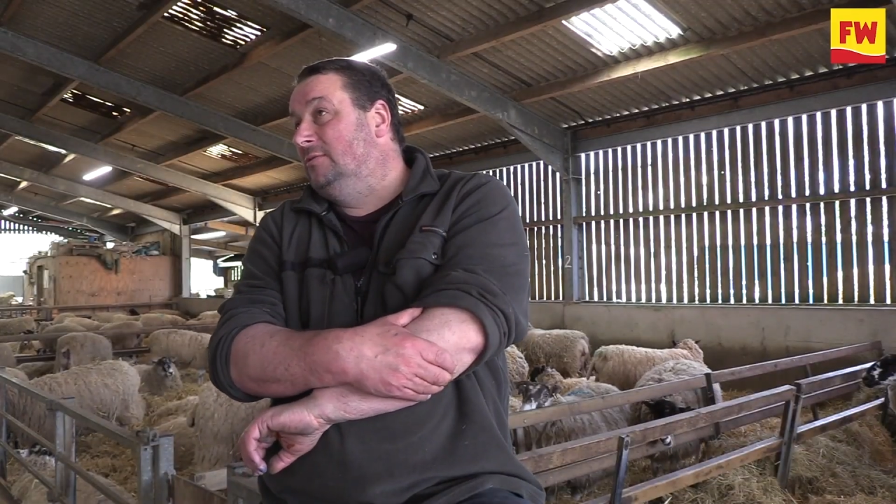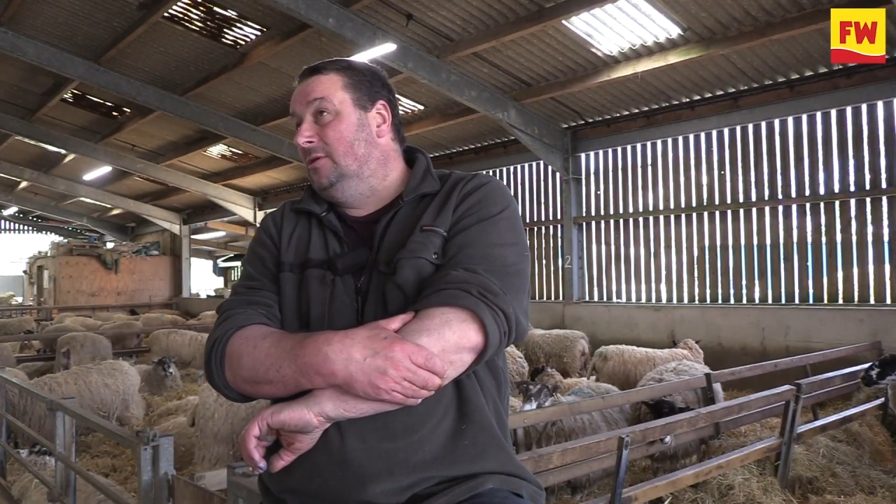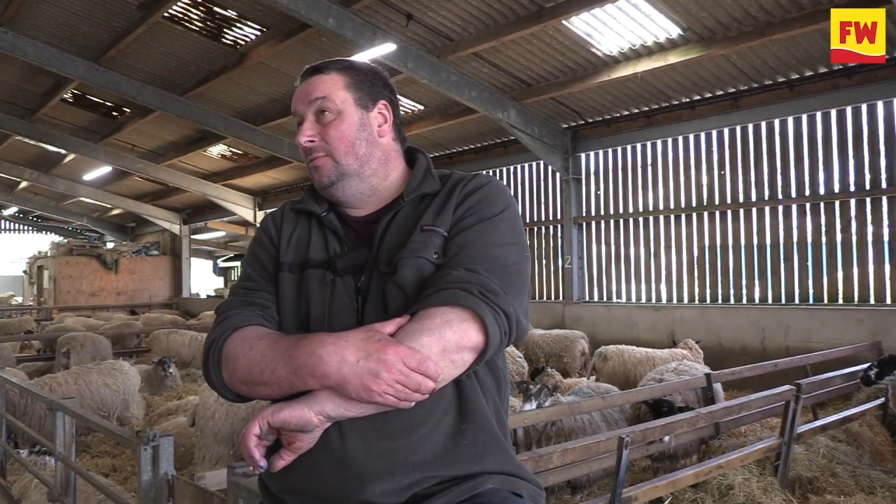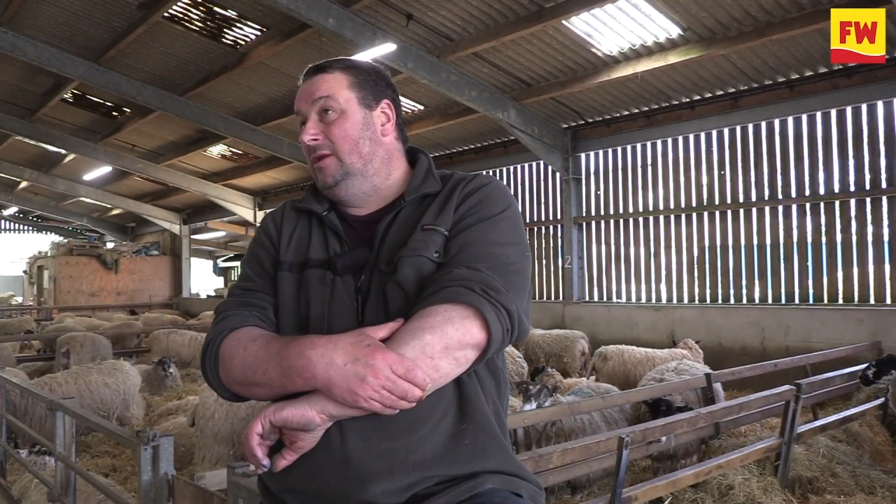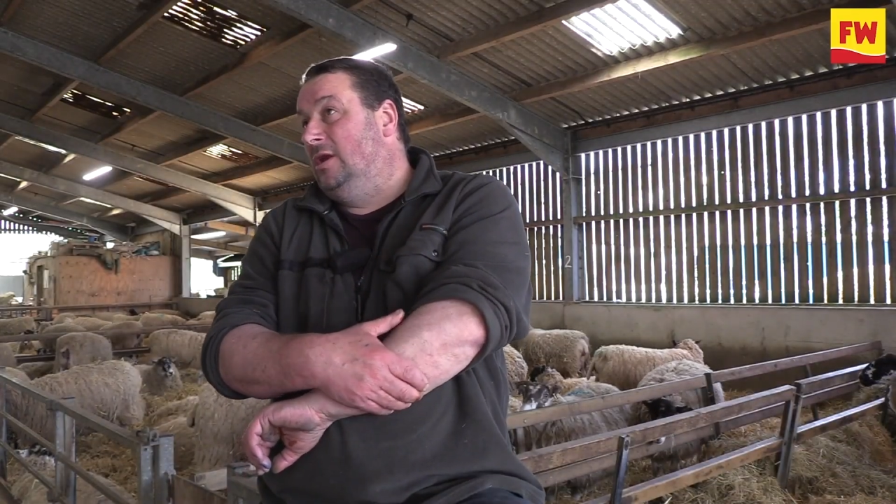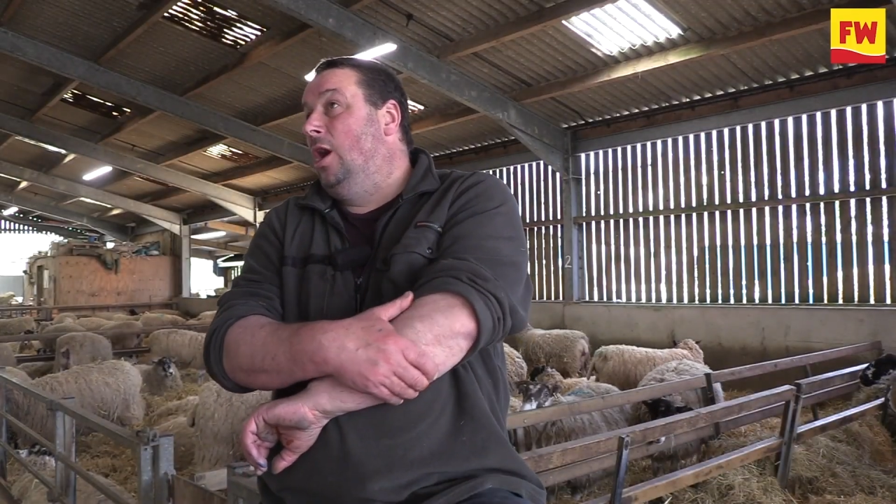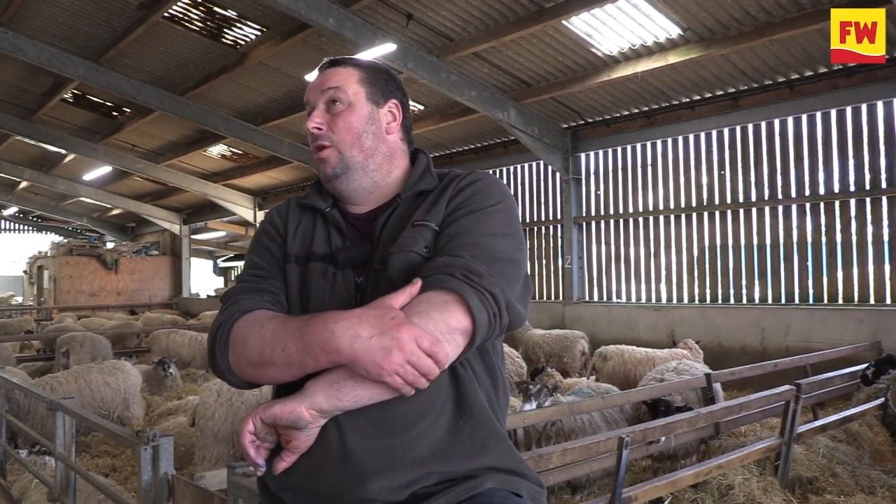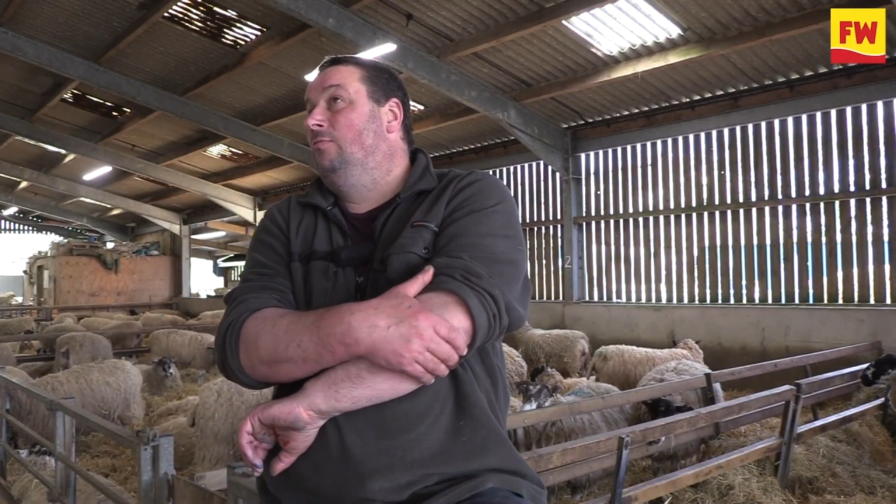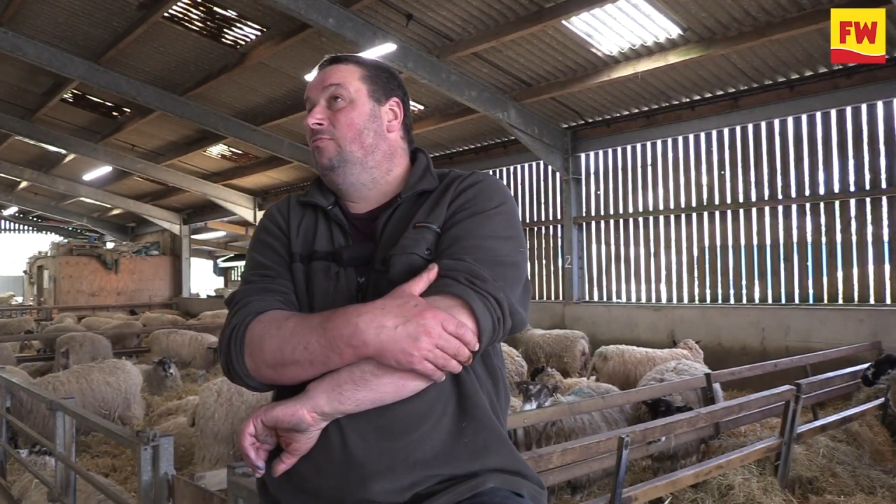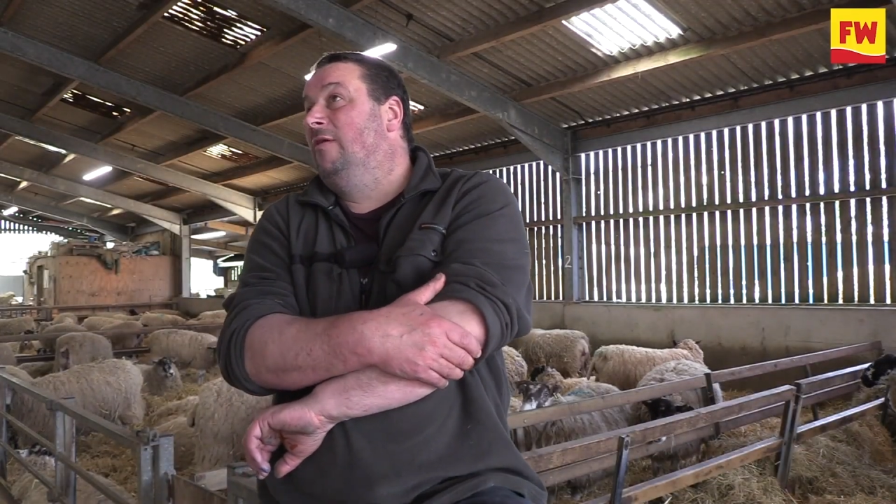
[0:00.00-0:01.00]
so we
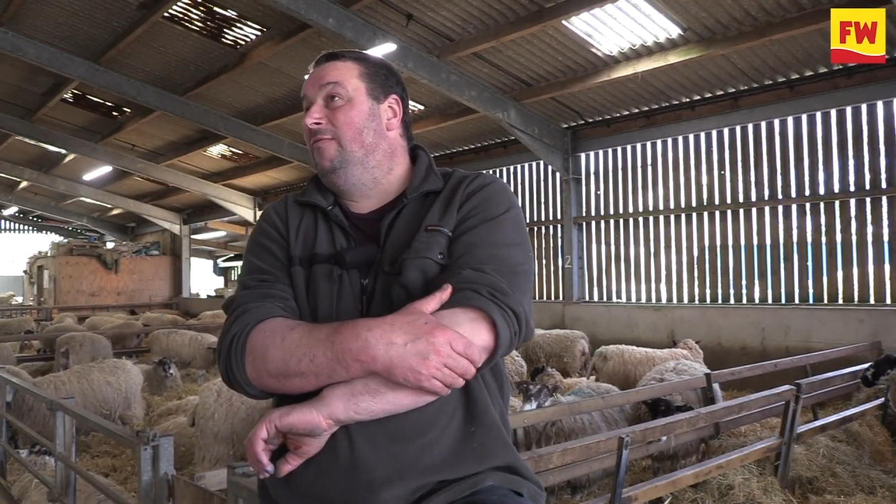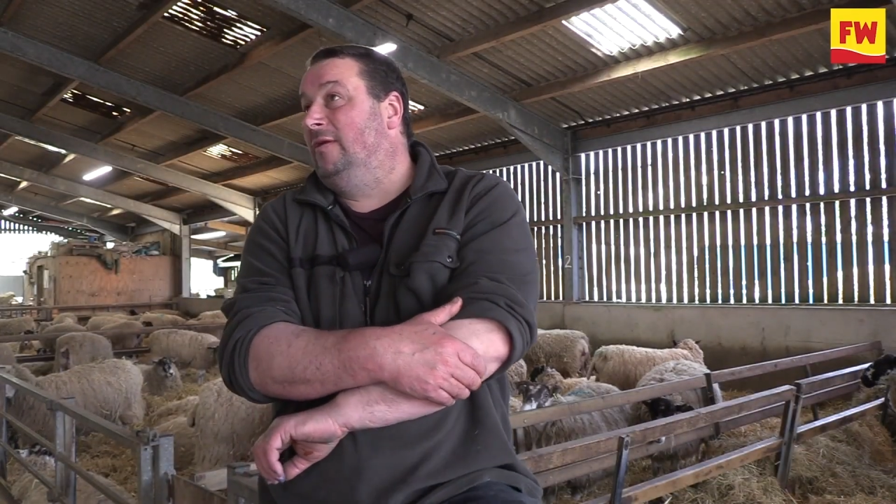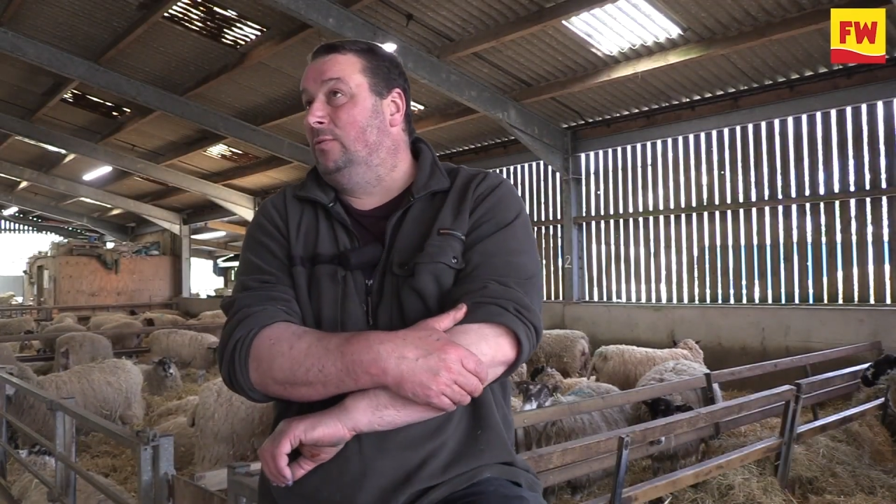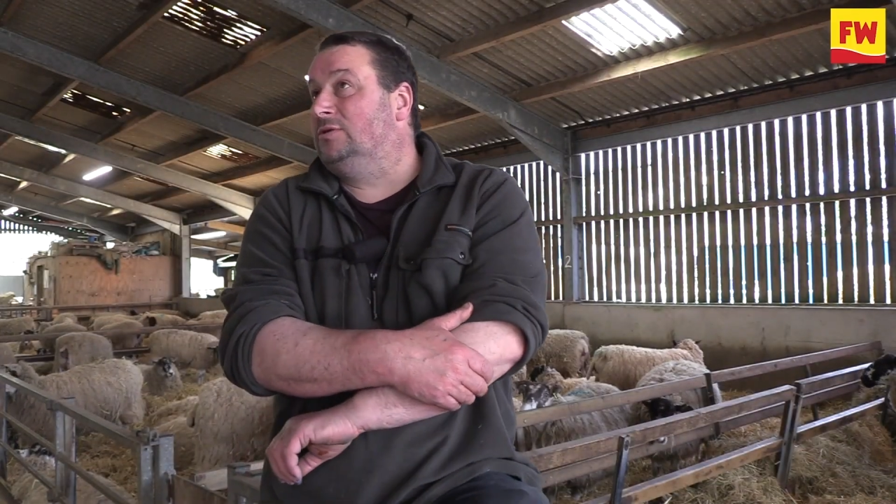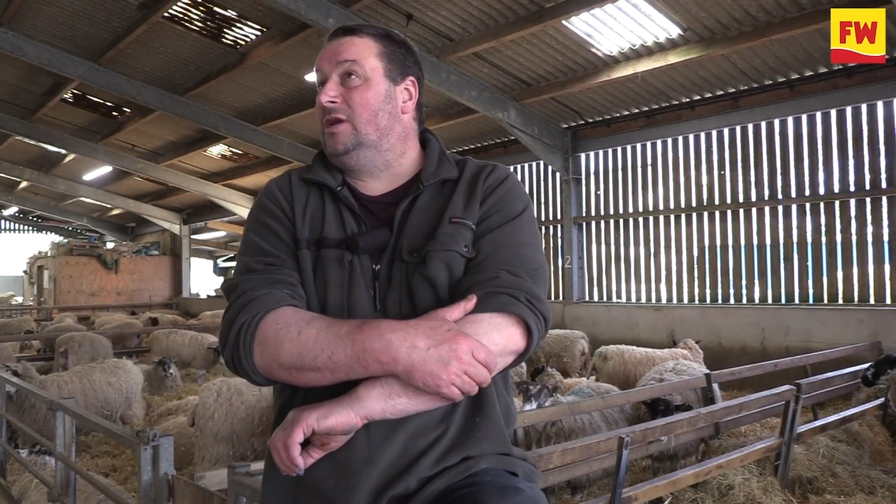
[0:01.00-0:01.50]
know roughly what's